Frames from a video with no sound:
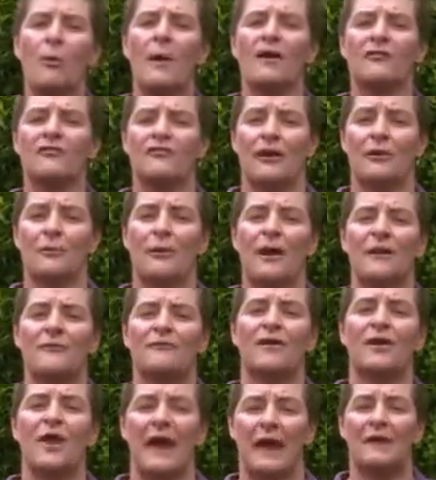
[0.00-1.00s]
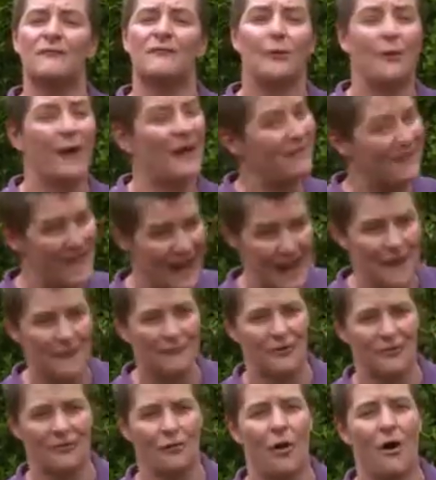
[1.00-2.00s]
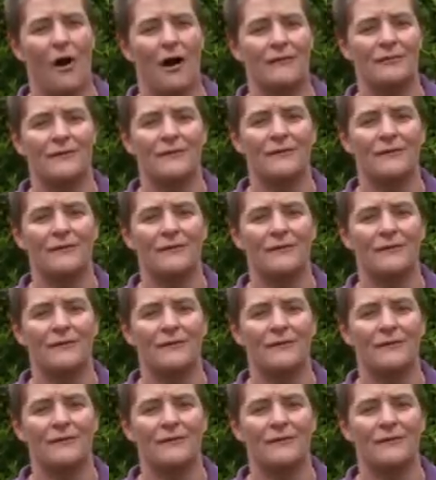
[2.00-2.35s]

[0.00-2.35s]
waste generated for landfill at the end of its life.